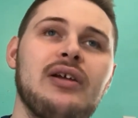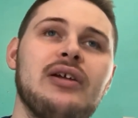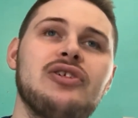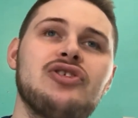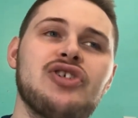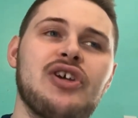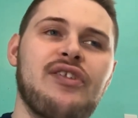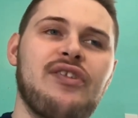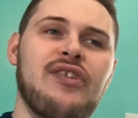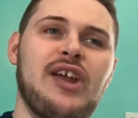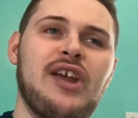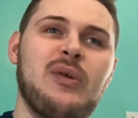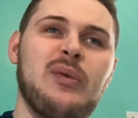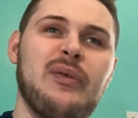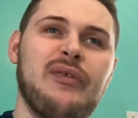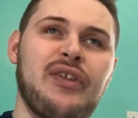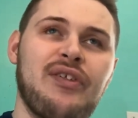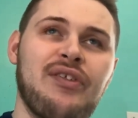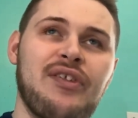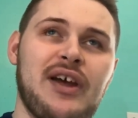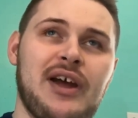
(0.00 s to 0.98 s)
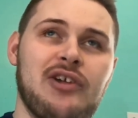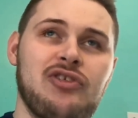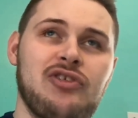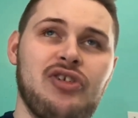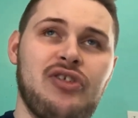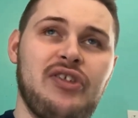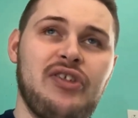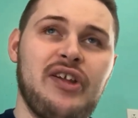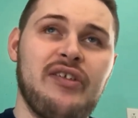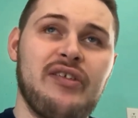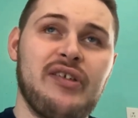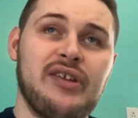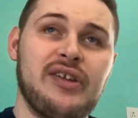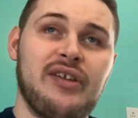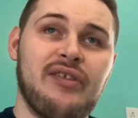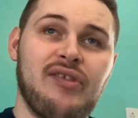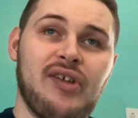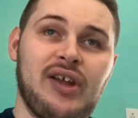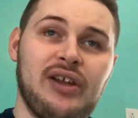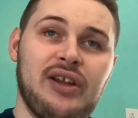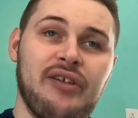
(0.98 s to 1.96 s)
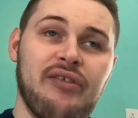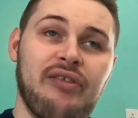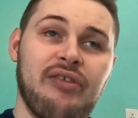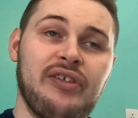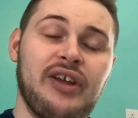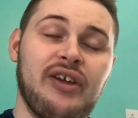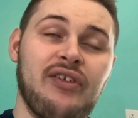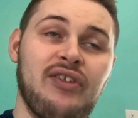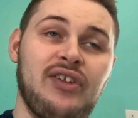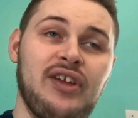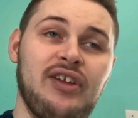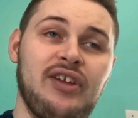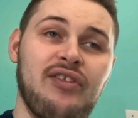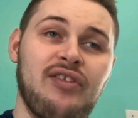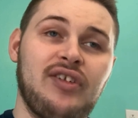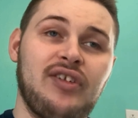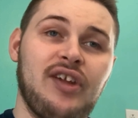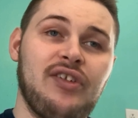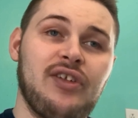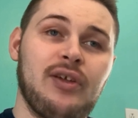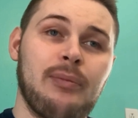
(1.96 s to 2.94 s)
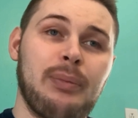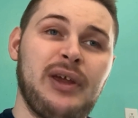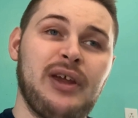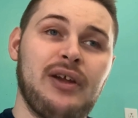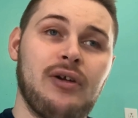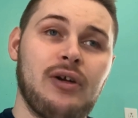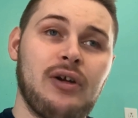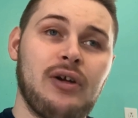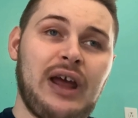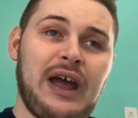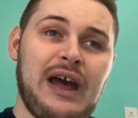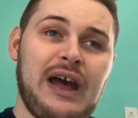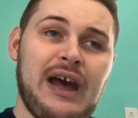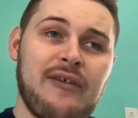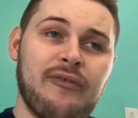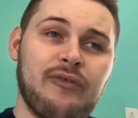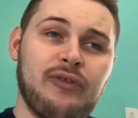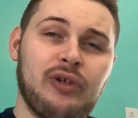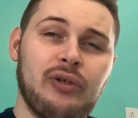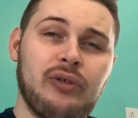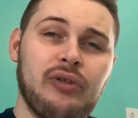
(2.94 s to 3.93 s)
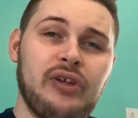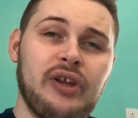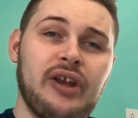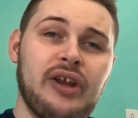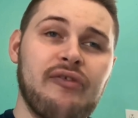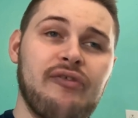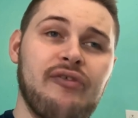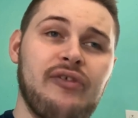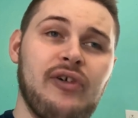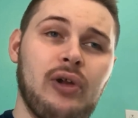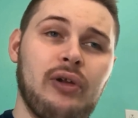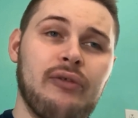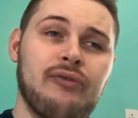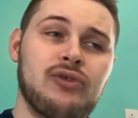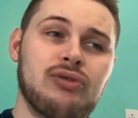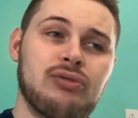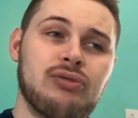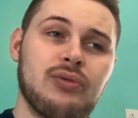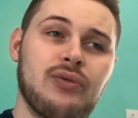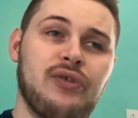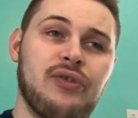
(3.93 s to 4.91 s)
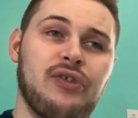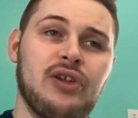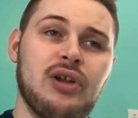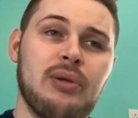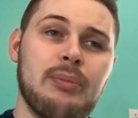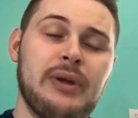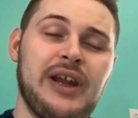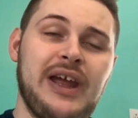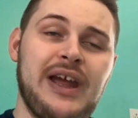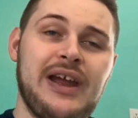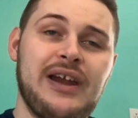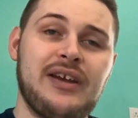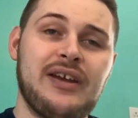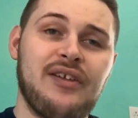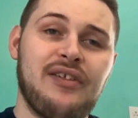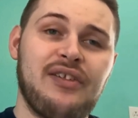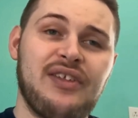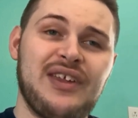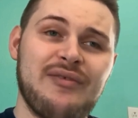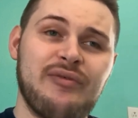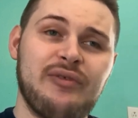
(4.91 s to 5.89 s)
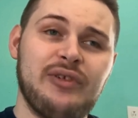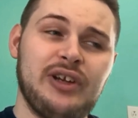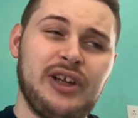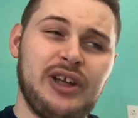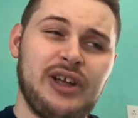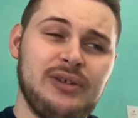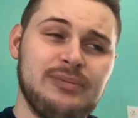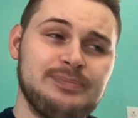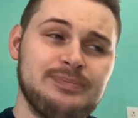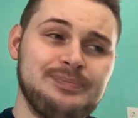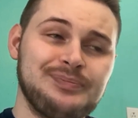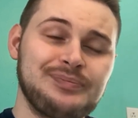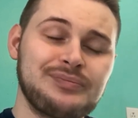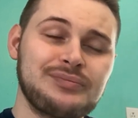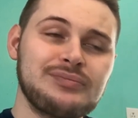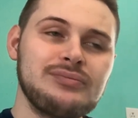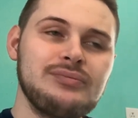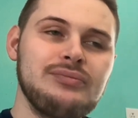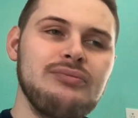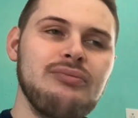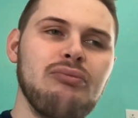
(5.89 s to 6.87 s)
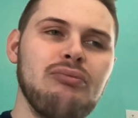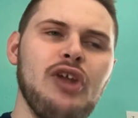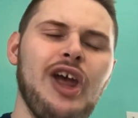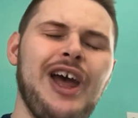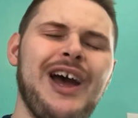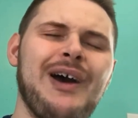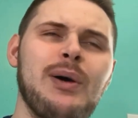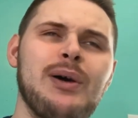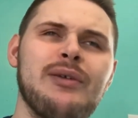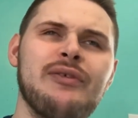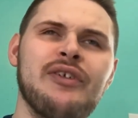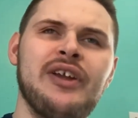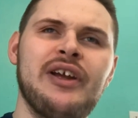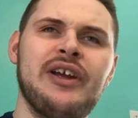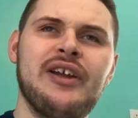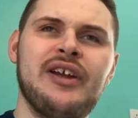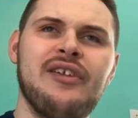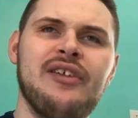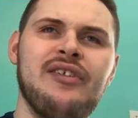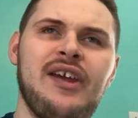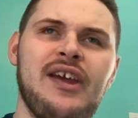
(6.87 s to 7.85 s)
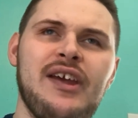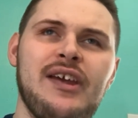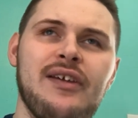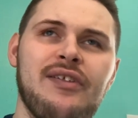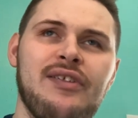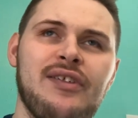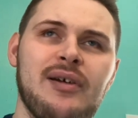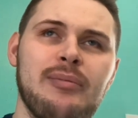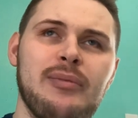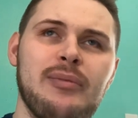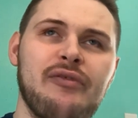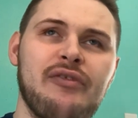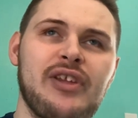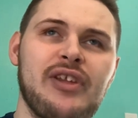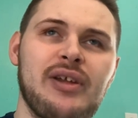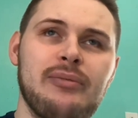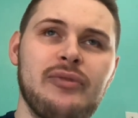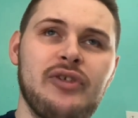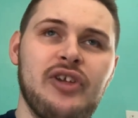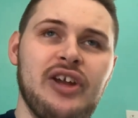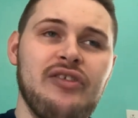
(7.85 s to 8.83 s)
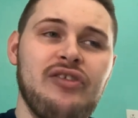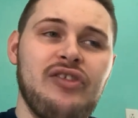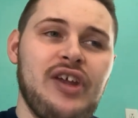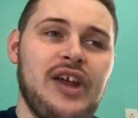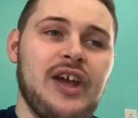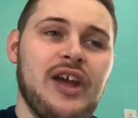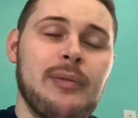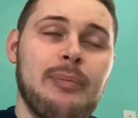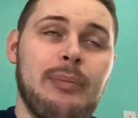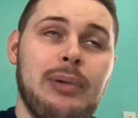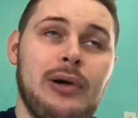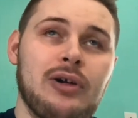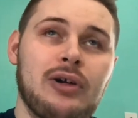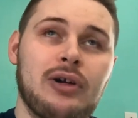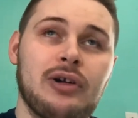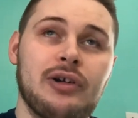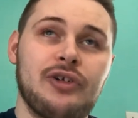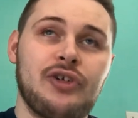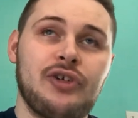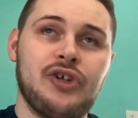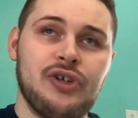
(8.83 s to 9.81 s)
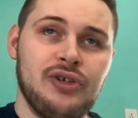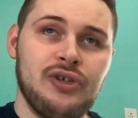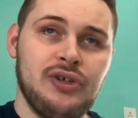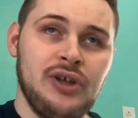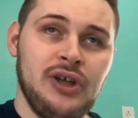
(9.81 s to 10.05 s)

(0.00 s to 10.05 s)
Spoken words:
Just like with the Sadducees and the Zealots, the Essenes disappeared after the fall of Jerusalem in AD 70. However, some of them did take part